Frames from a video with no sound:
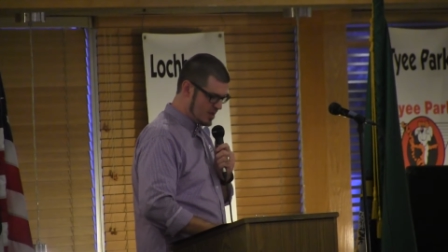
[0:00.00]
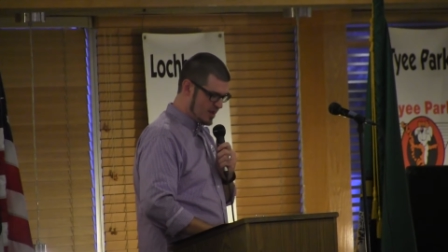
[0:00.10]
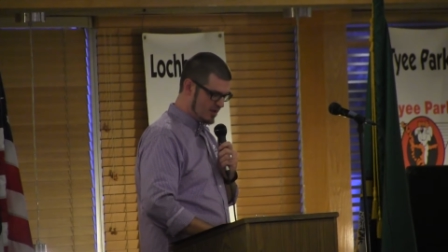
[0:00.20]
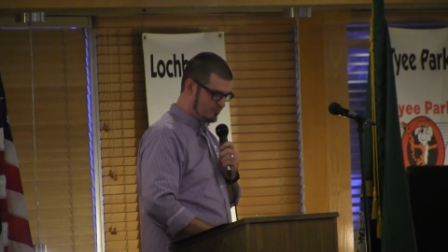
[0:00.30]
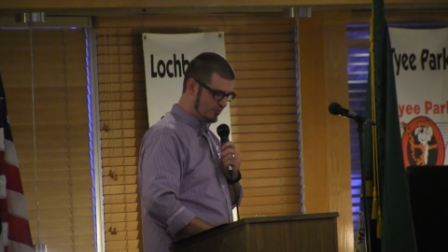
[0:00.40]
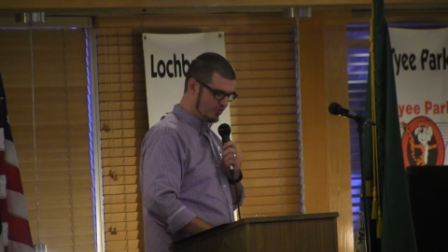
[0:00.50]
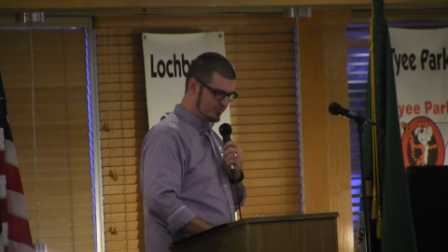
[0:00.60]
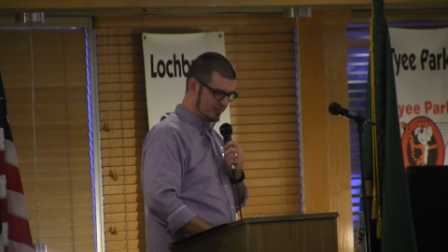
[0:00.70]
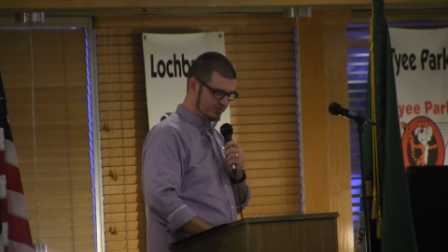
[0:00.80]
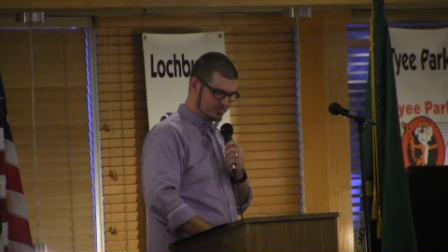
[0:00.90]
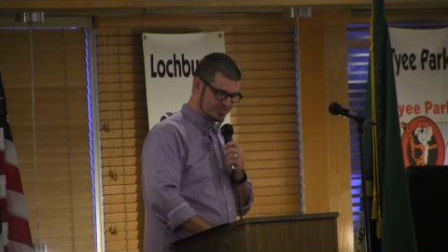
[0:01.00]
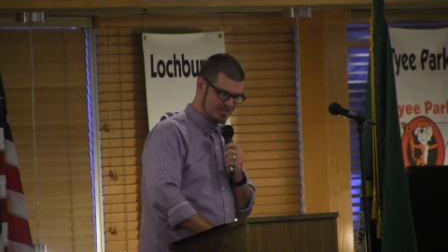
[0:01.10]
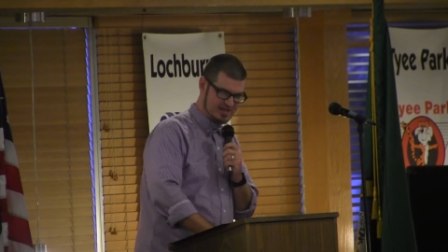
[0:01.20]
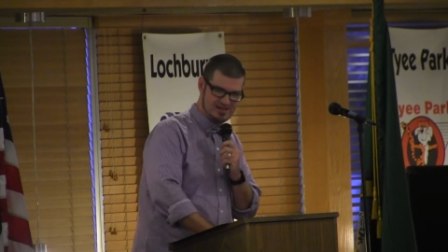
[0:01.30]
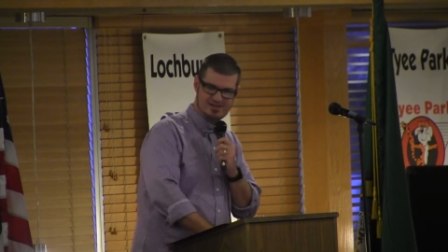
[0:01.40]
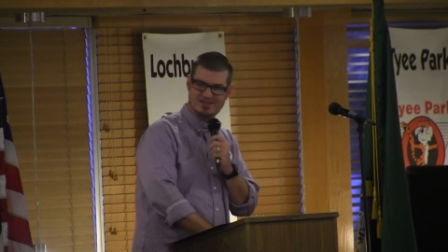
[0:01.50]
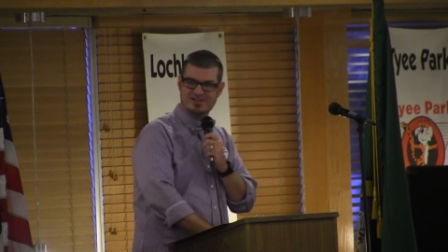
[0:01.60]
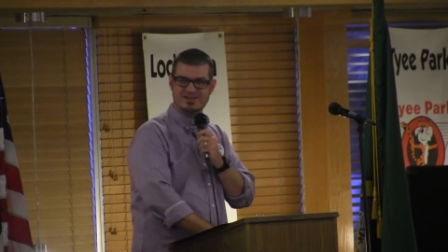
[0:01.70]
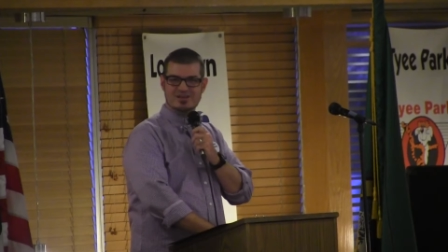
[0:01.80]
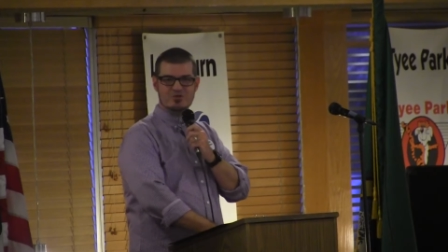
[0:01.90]
Uh, board members, uh,
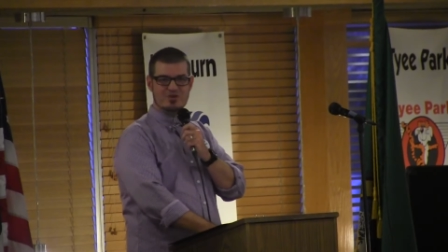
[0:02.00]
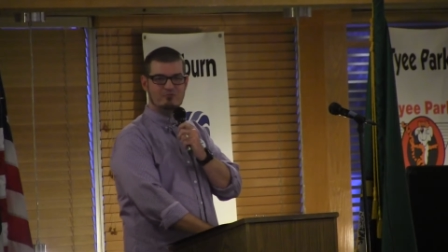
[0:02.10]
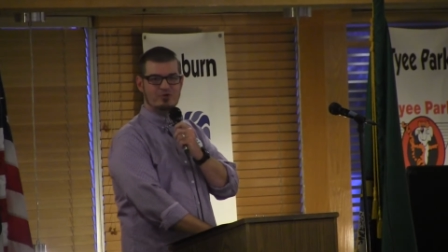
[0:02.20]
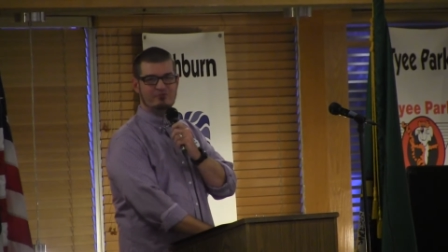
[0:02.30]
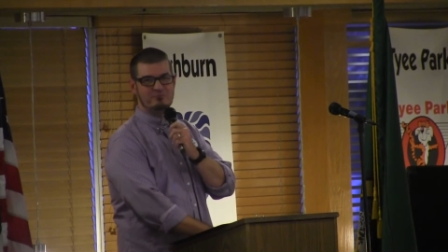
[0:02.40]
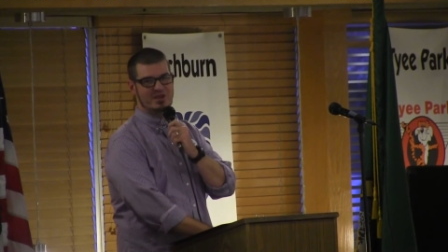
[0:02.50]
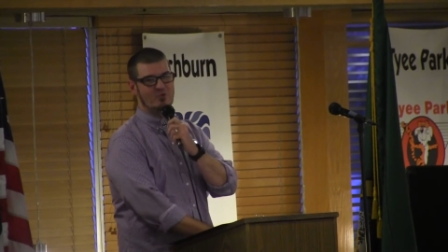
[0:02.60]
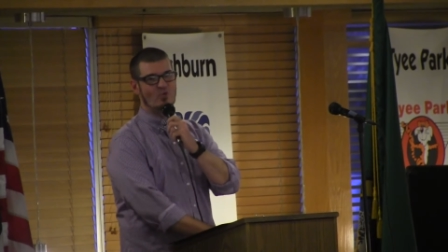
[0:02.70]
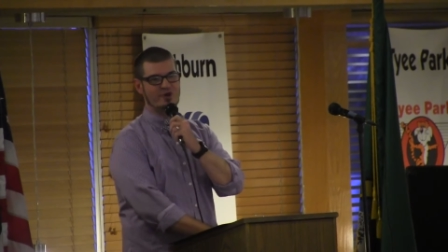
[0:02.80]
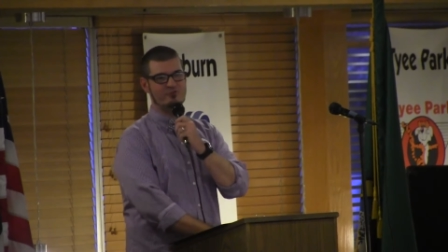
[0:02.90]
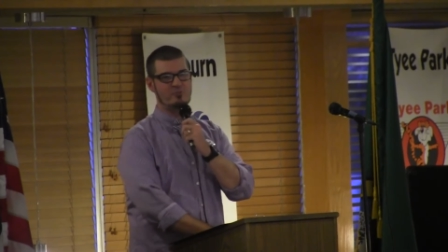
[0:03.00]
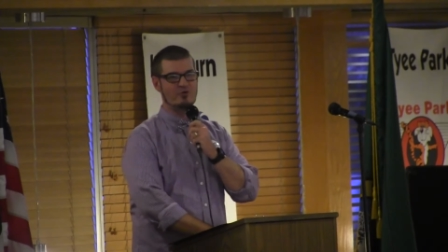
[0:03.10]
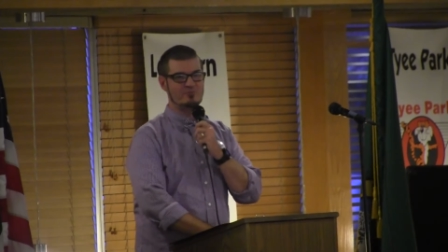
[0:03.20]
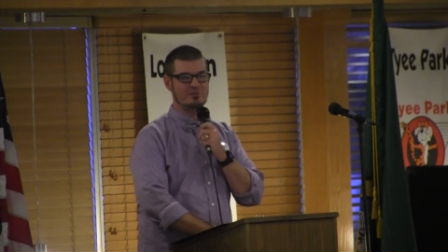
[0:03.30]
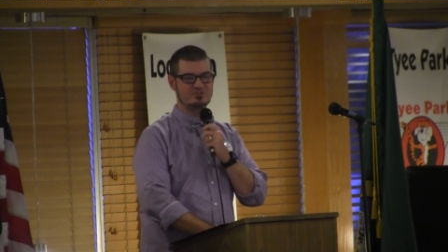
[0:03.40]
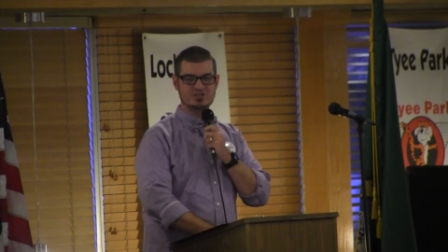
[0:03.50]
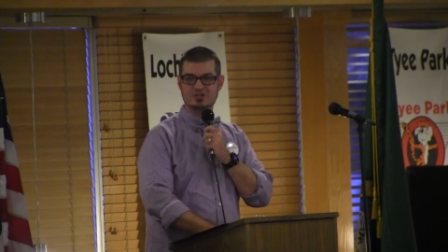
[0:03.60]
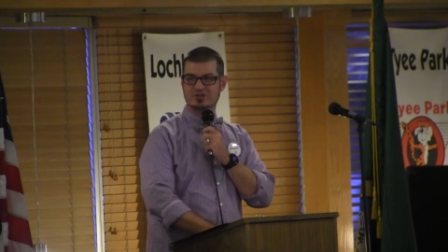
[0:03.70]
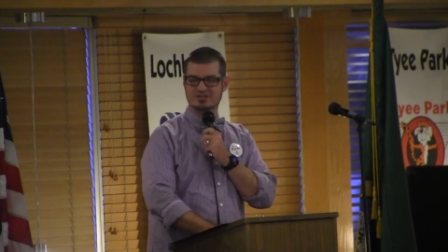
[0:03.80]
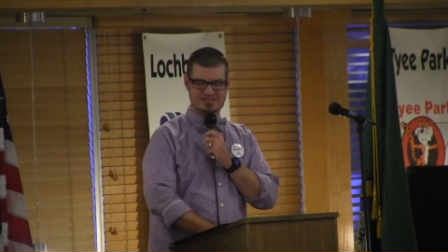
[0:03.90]
we have wonderful, many wonderful board members,
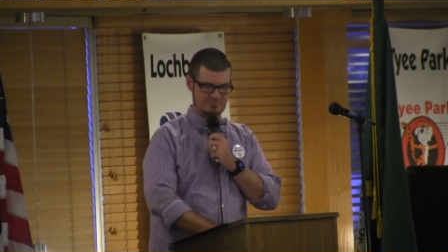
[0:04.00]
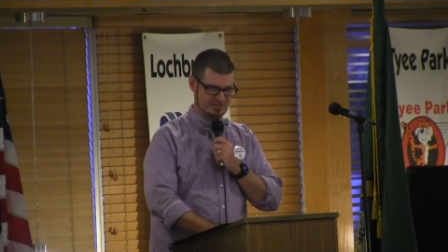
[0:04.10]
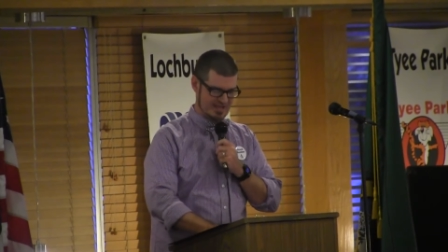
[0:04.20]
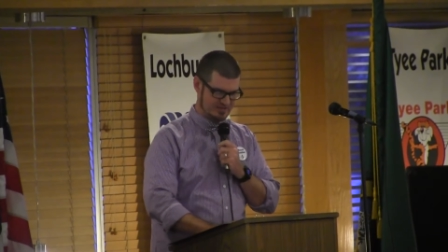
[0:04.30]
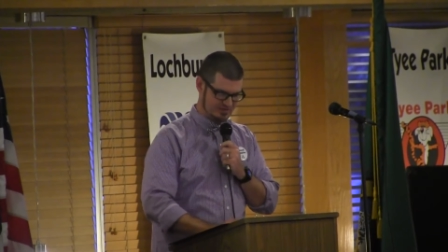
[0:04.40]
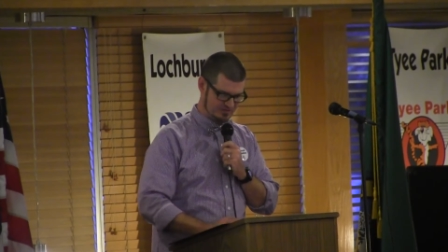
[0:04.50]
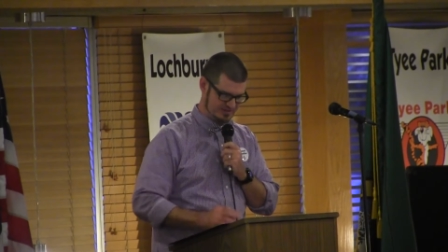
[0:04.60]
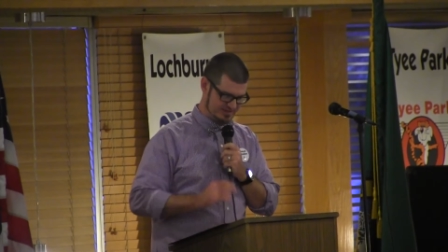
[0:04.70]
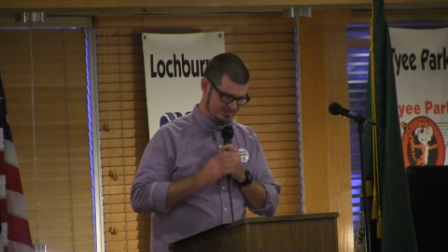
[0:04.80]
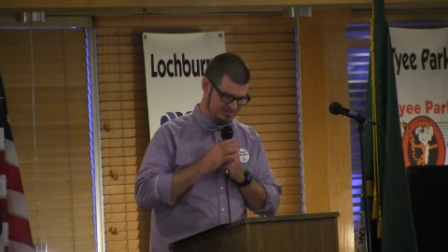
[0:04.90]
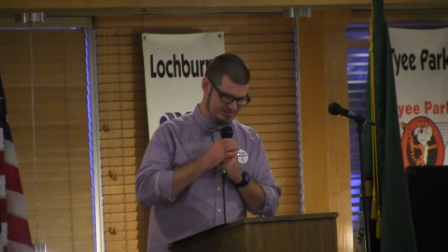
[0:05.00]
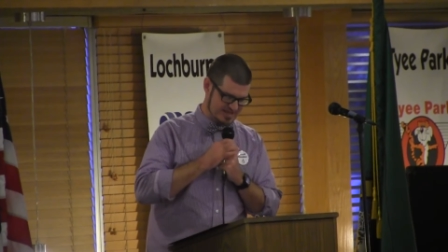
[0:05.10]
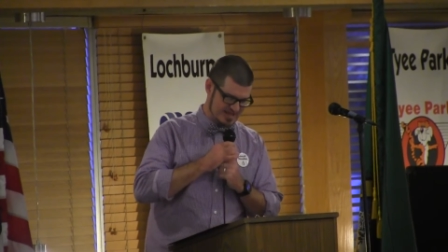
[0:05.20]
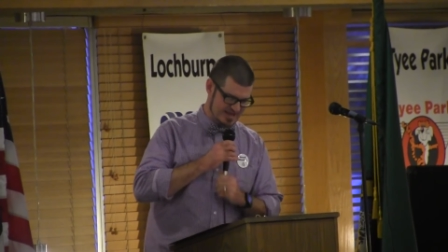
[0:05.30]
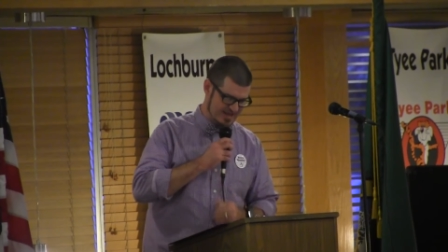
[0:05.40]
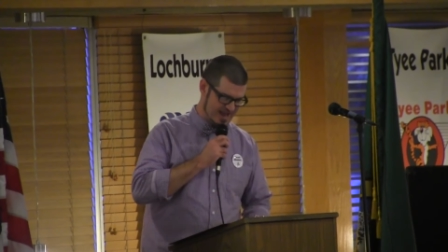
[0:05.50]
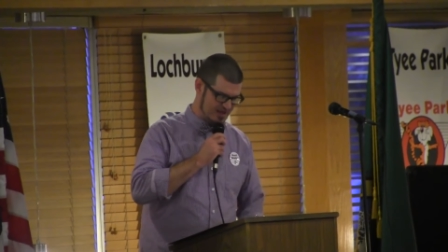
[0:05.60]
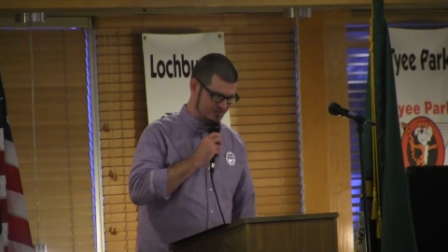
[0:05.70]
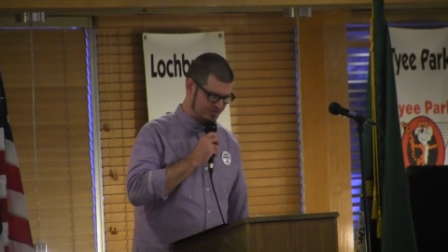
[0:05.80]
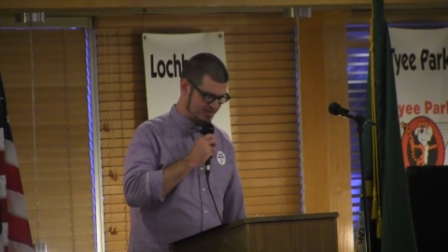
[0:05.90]
including Tim Plant, who is uh,
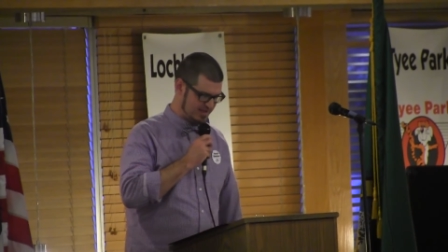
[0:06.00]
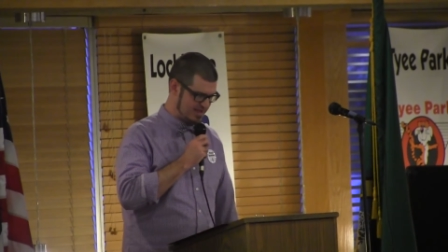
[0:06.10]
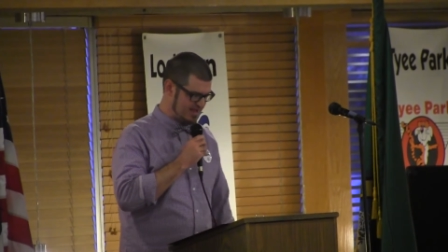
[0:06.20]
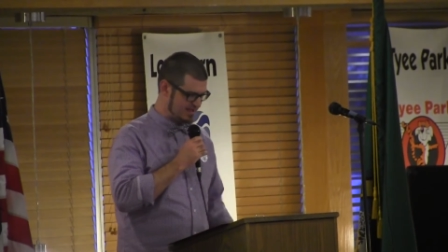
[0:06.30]
now the